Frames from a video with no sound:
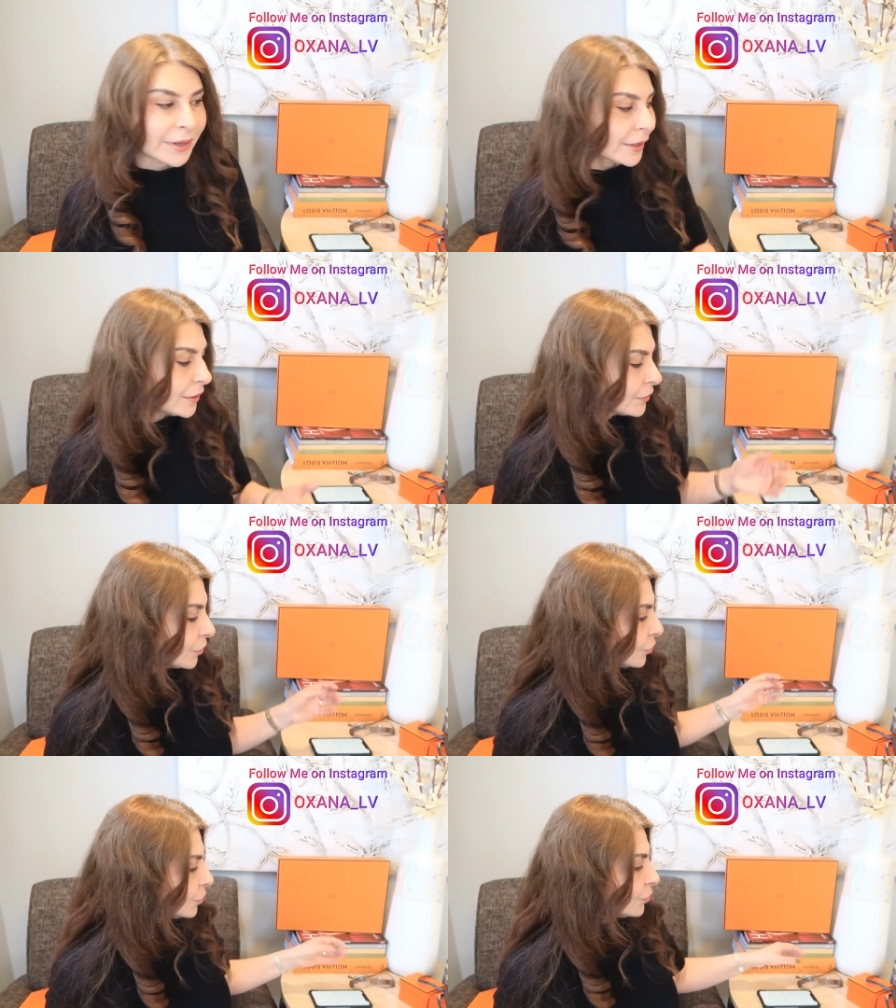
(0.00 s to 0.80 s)
Like, you
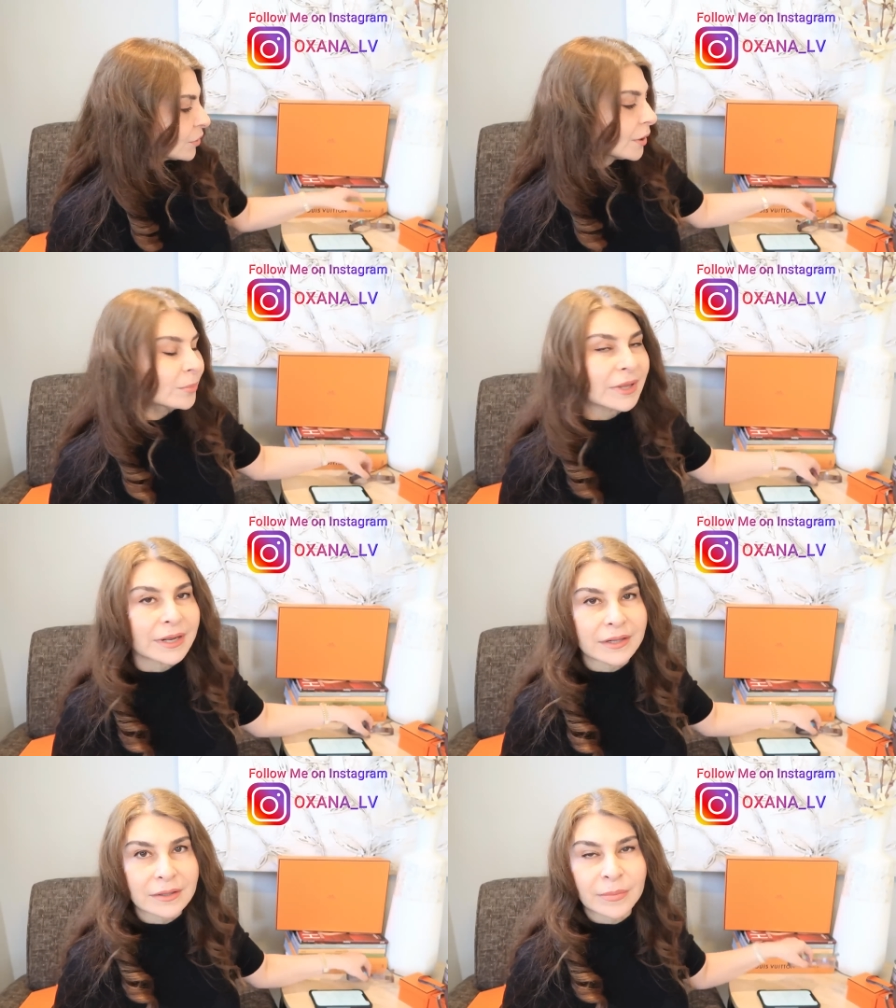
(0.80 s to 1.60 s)
know, you're
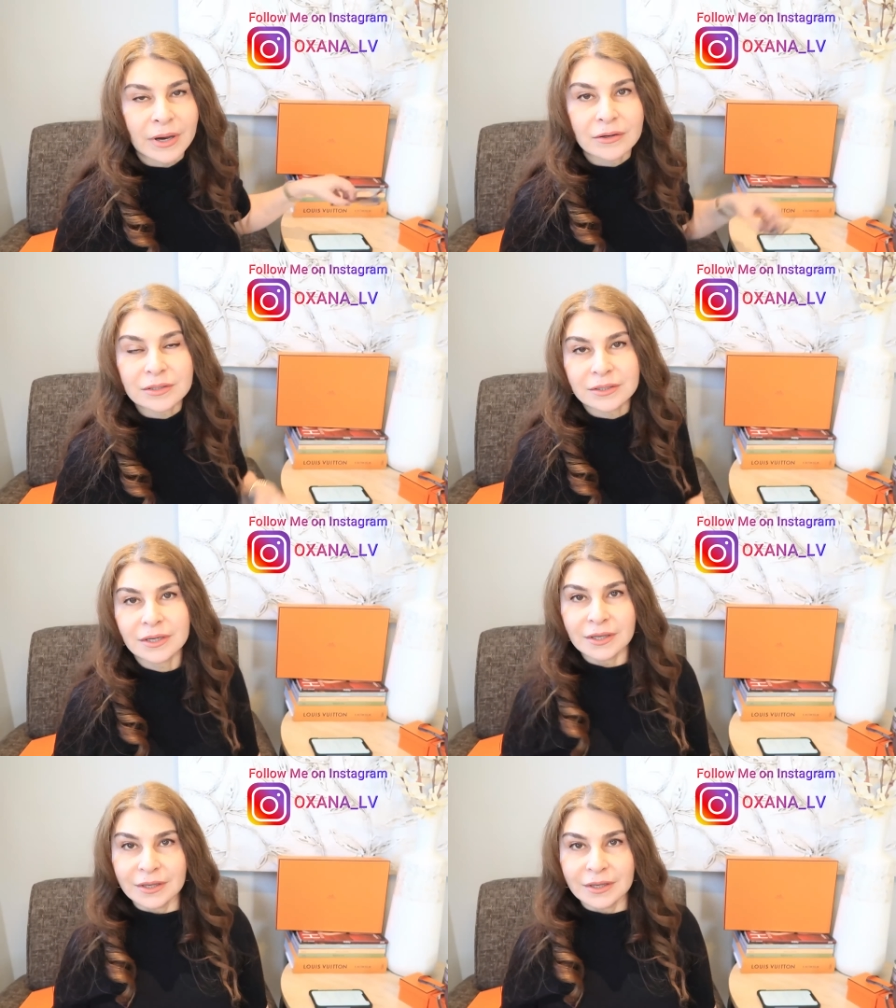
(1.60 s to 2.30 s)
complaining about